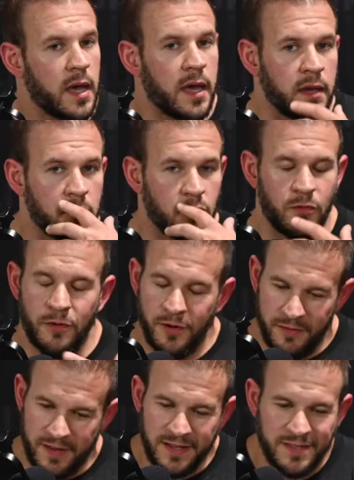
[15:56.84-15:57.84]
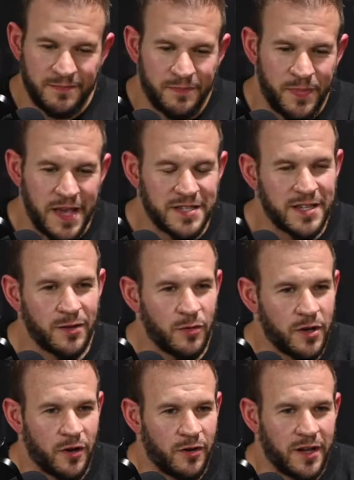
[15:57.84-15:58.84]
and well, that's basically
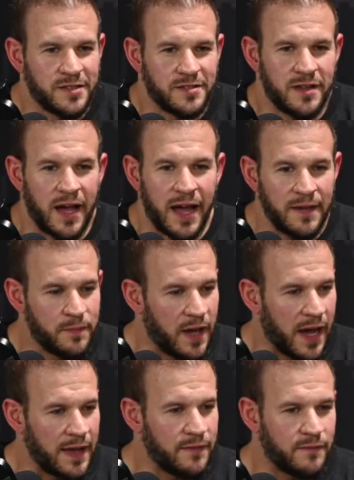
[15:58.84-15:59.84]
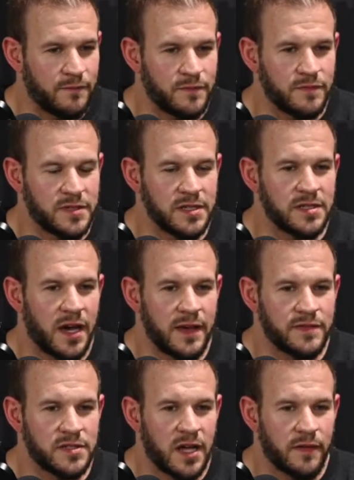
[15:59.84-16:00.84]
it's I since I've
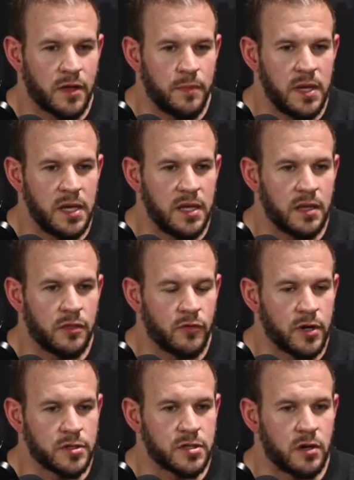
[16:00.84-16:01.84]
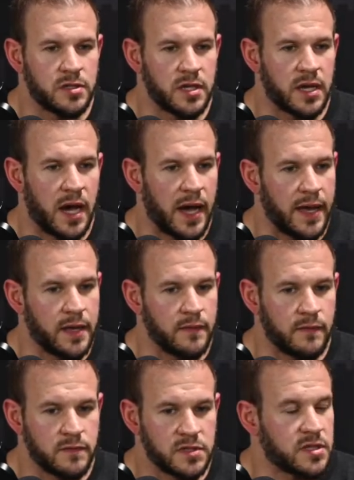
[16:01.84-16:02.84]
stopped competing 3 years ago. It's like I
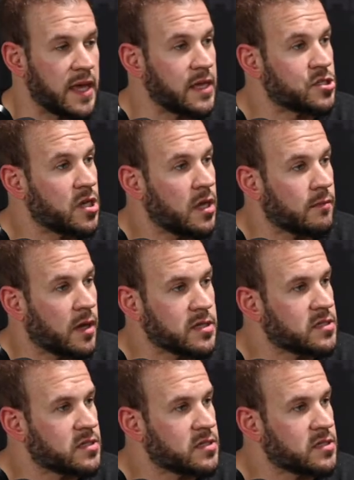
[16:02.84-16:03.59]
stay in shape. I just